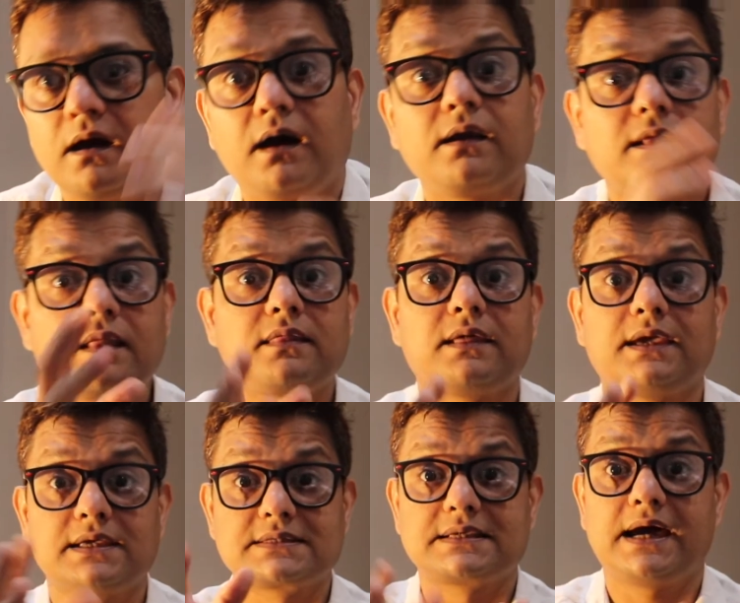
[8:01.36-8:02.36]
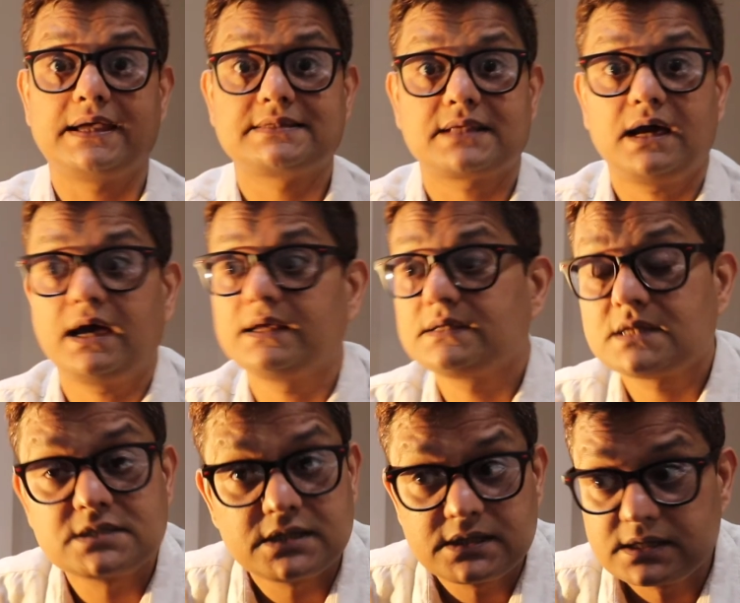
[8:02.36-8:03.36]
another thing is, guys, I
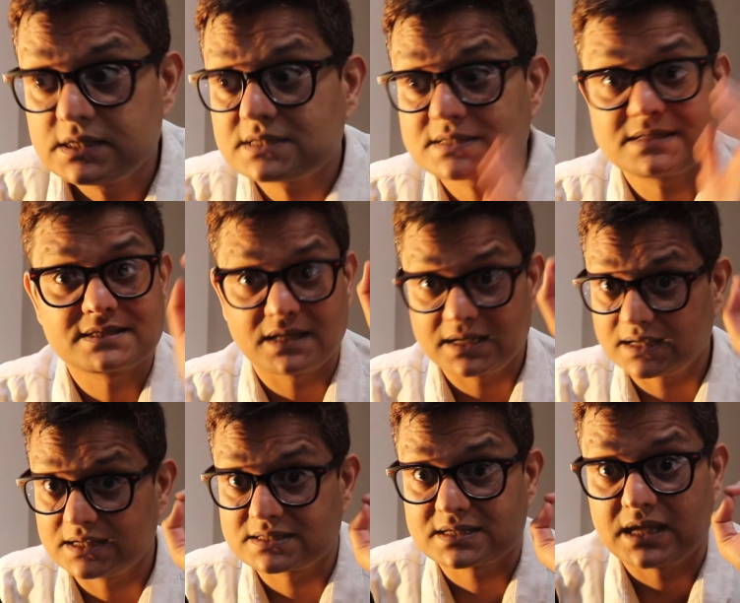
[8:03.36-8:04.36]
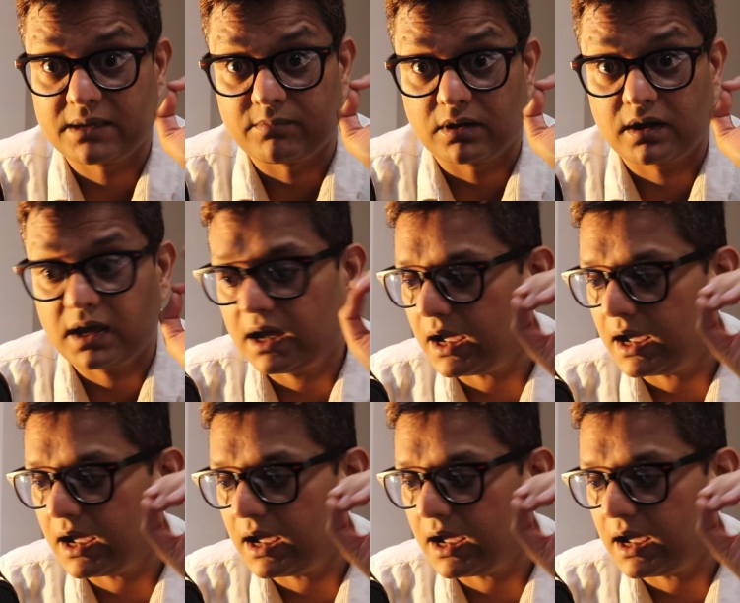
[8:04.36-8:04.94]
just need, this is a little disclaimer.